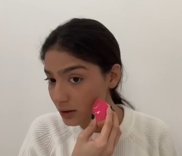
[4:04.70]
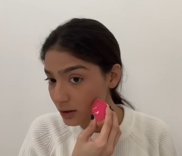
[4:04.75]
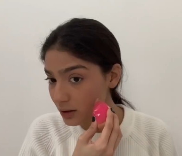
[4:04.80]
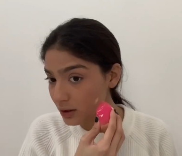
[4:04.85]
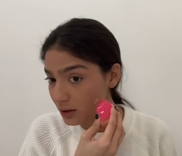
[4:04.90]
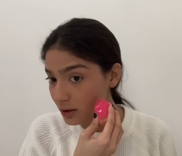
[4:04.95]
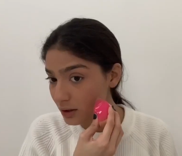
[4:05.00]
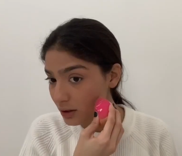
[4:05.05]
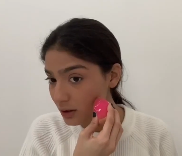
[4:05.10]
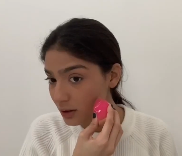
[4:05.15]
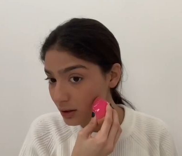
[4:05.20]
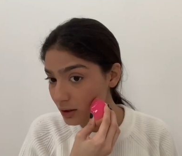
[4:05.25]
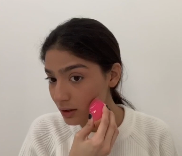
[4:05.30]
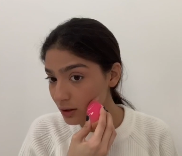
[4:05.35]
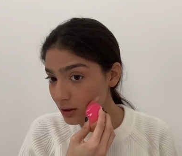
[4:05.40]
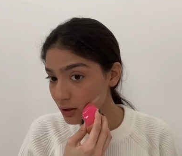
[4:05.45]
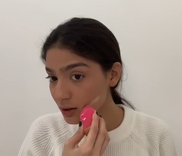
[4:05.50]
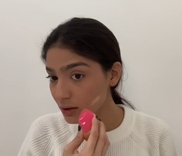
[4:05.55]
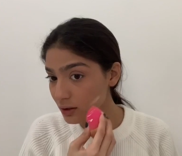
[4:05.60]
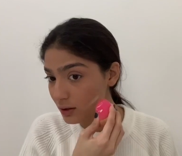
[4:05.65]

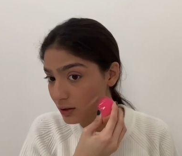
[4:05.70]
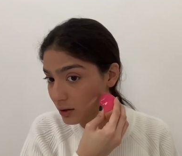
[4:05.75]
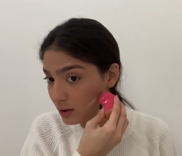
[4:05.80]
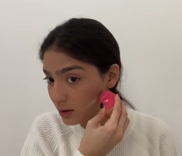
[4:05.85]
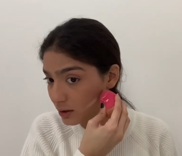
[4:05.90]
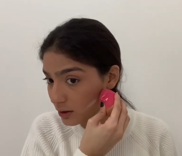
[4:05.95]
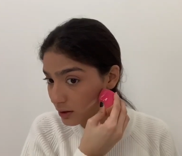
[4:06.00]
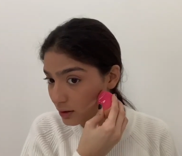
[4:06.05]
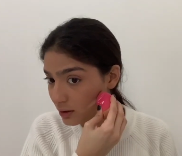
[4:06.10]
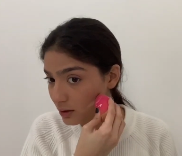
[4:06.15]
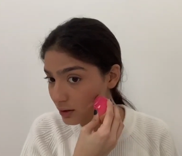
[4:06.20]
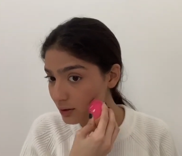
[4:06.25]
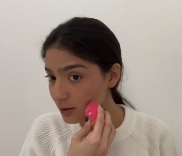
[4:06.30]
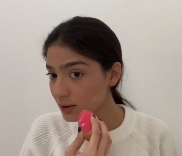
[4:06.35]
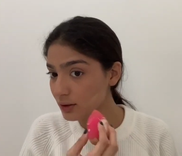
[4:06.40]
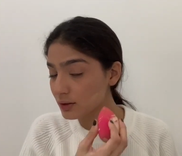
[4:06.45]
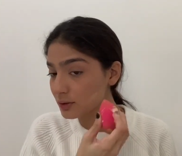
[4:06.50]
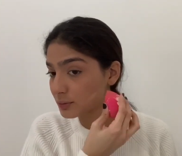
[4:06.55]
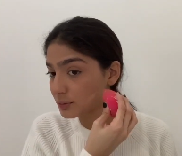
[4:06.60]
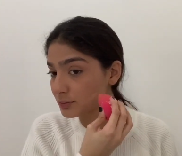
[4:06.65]

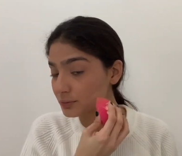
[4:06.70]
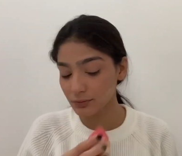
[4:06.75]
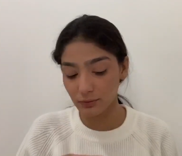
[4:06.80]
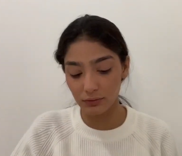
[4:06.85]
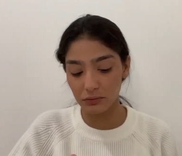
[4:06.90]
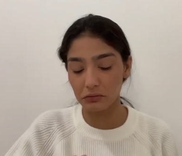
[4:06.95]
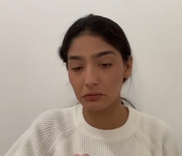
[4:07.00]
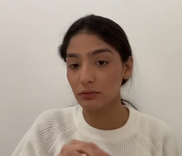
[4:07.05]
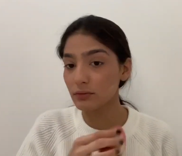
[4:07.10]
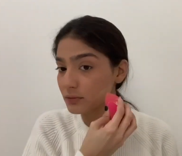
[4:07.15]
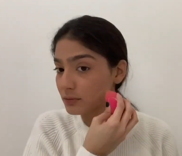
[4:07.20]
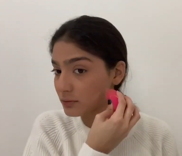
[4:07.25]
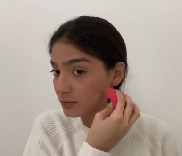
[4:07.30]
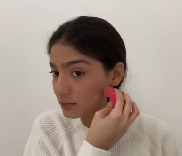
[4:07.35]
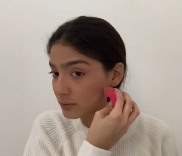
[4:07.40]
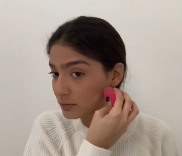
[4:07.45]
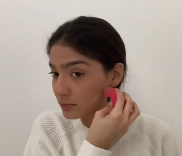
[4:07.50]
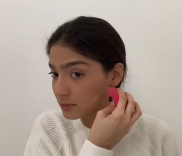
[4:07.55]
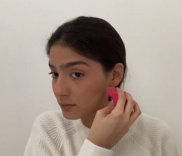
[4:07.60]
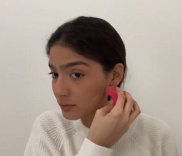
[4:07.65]

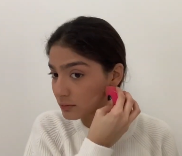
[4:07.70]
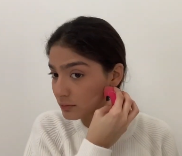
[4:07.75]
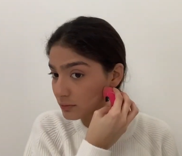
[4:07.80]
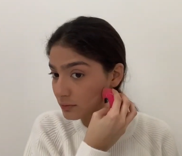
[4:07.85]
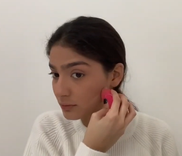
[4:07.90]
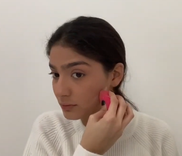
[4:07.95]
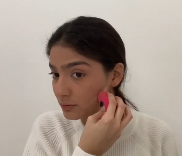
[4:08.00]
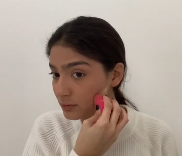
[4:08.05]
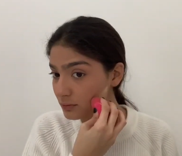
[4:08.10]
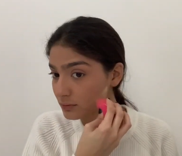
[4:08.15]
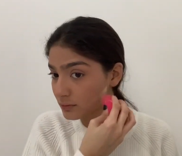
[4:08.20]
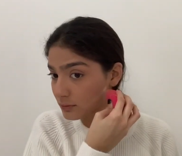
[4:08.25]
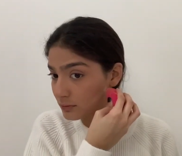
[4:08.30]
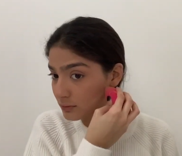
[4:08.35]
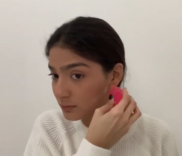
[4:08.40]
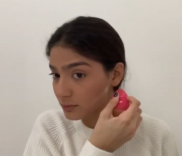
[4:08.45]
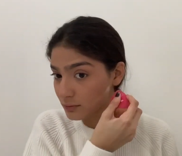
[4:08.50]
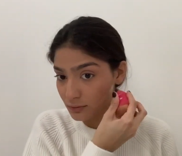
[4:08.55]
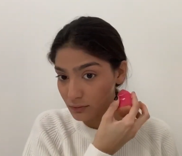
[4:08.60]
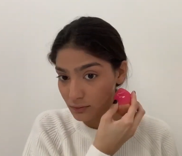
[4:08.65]

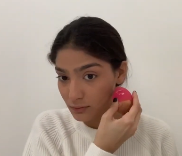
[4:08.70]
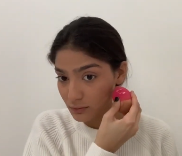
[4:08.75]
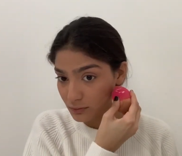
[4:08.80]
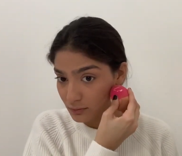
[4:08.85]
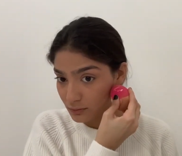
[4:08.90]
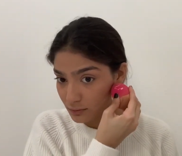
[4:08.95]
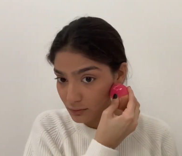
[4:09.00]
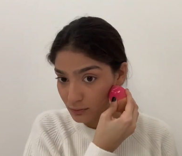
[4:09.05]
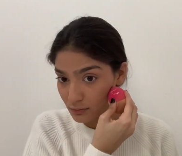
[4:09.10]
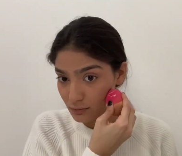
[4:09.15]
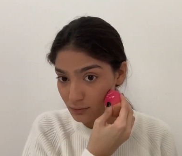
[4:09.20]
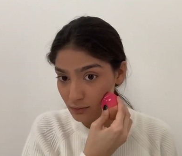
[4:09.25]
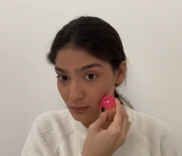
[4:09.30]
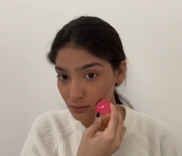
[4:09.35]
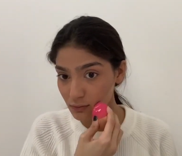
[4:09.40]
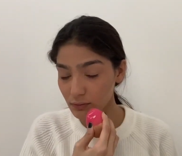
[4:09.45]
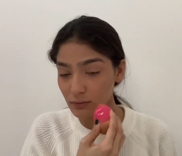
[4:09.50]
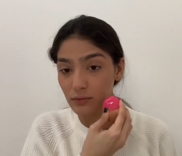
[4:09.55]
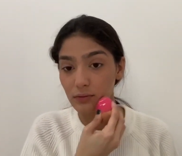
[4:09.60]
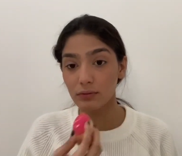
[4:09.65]

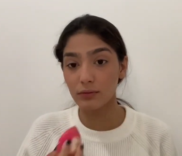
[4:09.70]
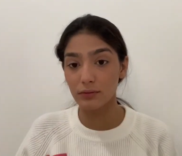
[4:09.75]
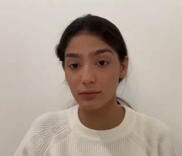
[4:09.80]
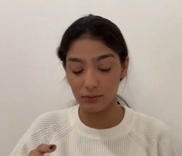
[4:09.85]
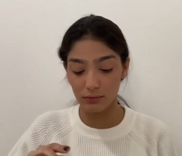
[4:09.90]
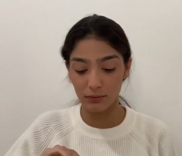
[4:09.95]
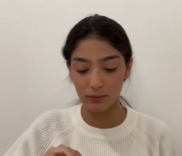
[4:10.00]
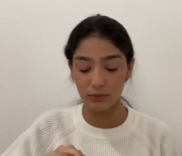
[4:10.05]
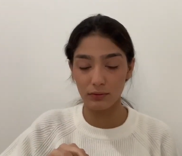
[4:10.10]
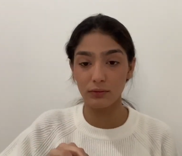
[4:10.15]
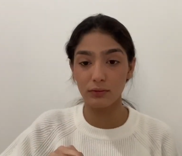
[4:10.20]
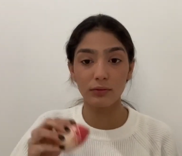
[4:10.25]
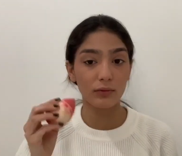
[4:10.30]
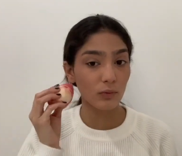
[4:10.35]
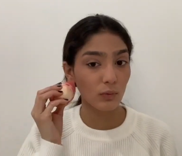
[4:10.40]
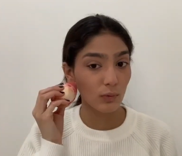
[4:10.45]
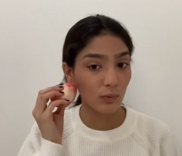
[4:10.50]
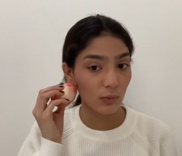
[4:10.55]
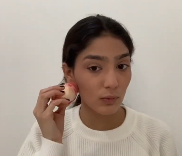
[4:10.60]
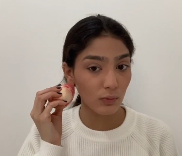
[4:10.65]

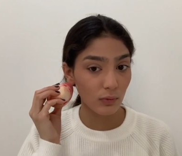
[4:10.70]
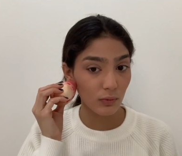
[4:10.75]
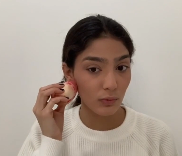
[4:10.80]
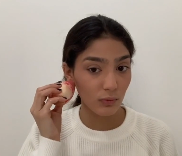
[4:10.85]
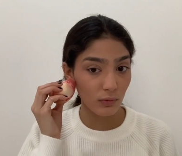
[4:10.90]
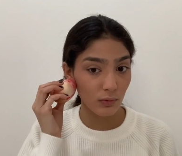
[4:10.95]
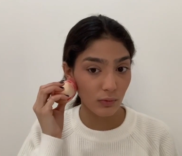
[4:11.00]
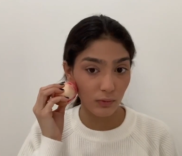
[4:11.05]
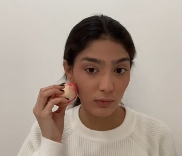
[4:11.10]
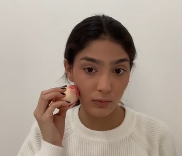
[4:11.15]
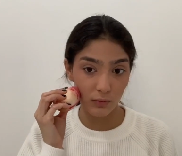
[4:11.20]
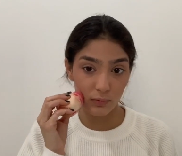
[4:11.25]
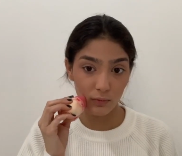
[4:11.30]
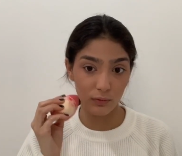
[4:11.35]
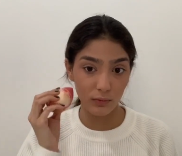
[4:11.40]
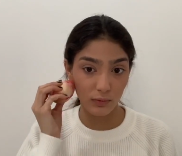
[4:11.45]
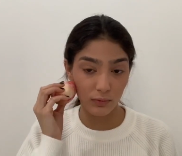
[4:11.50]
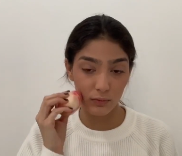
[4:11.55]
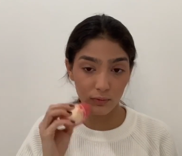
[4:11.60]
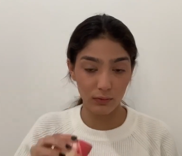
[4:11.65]

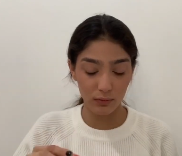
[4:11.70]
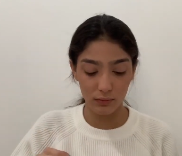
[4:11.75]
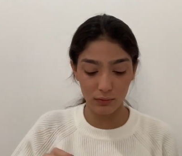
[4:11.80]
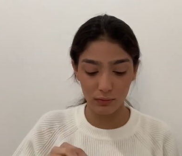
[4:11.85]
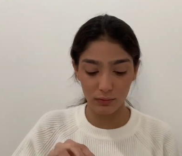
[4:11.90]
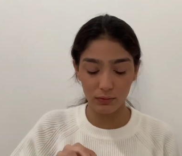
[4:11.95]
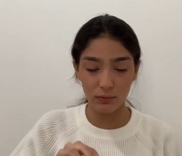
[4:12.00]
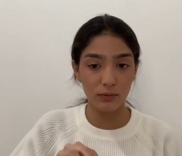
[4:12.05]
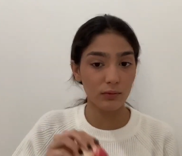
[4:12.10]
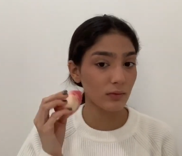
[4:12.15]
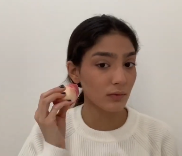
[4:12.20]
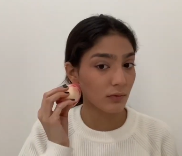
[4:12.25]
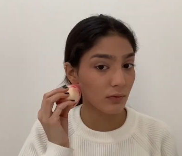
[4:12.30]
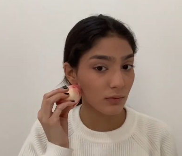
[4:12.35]
[no speech]